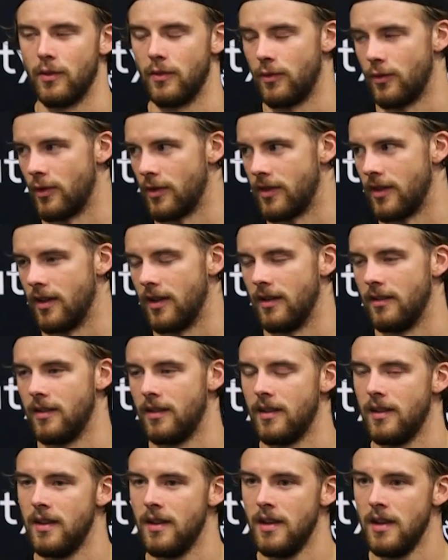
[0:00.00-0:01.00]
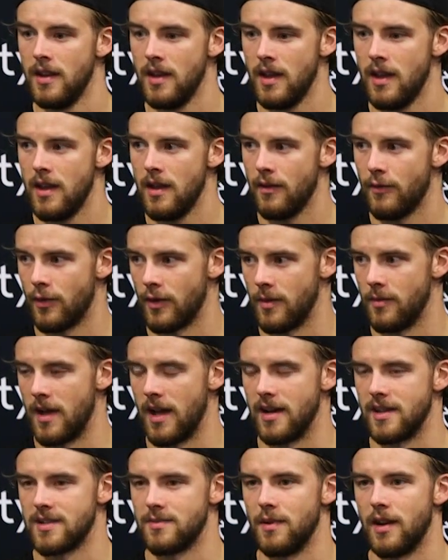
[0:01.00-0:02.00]
for the
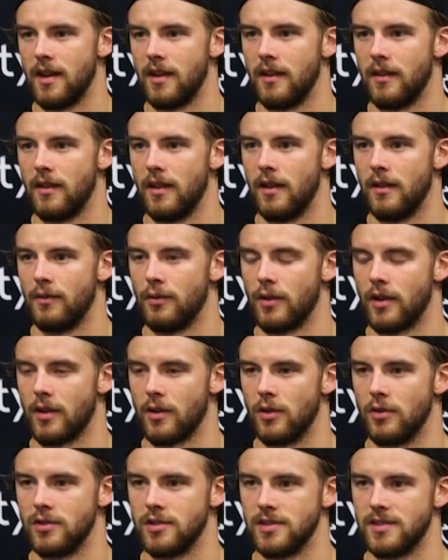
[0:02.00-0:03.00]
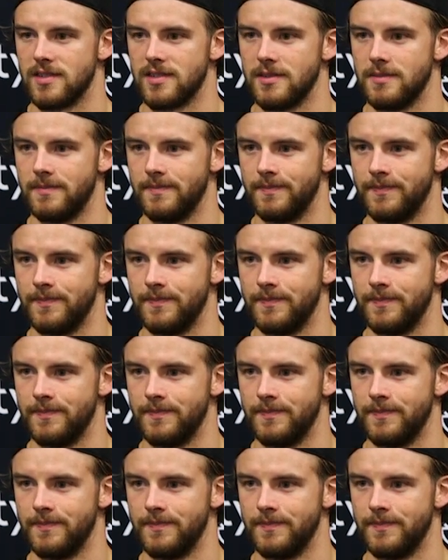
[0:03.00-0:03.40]
management and for the coaches.